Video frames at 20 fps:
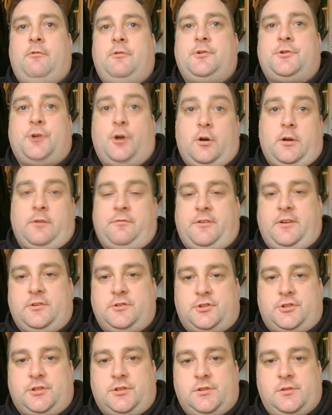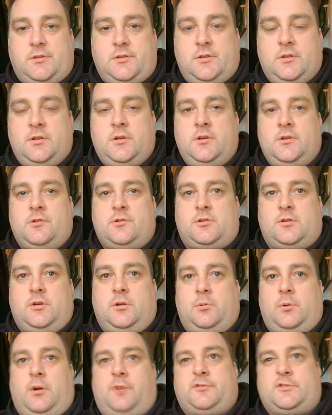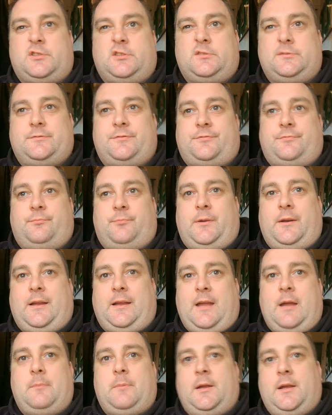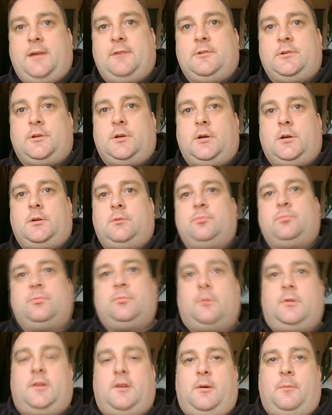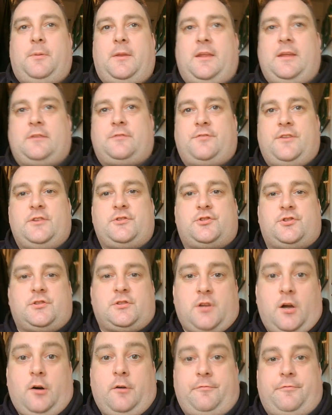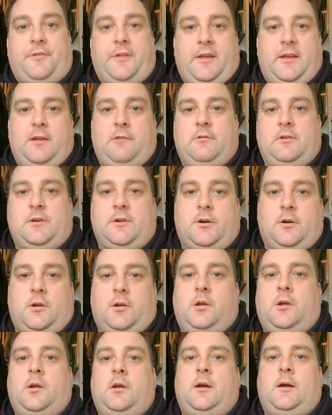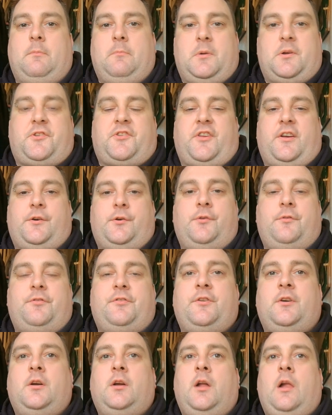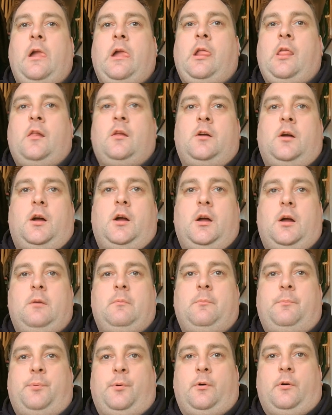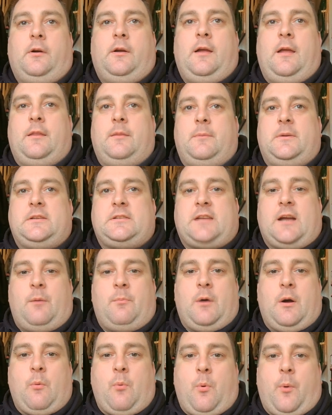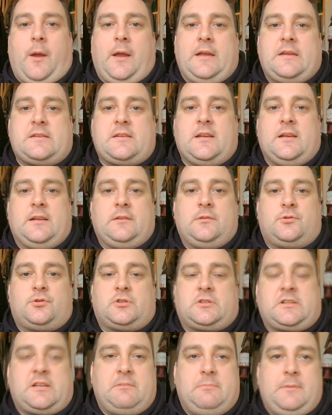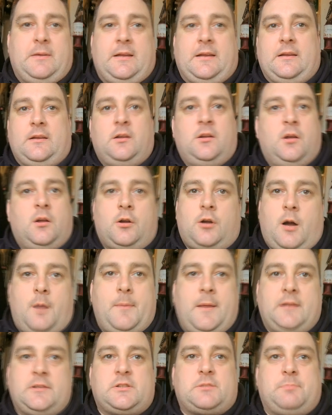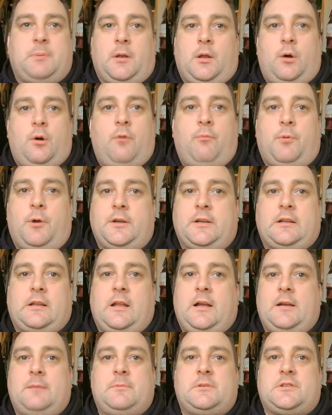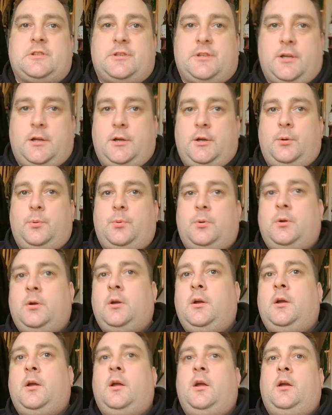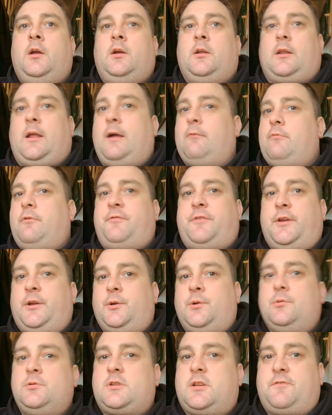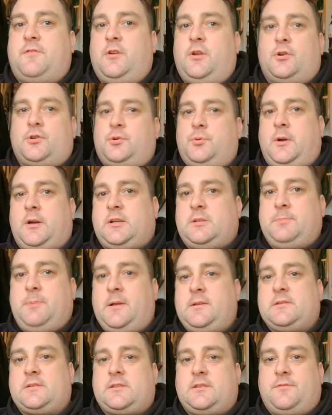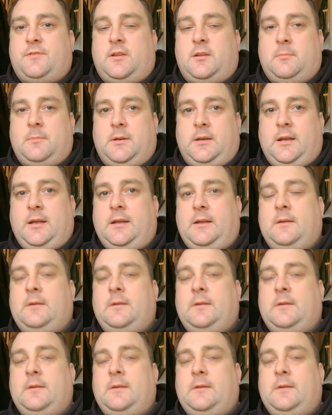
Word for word: Dog Adventures. So, obviously, when I get my hearing dog, it'll be the adventures of the hearing dog and myself. Um, but in the meantime, while we're waiting, just give me comments below what you'd like me to do, like reviews if they're not too expensive at the minute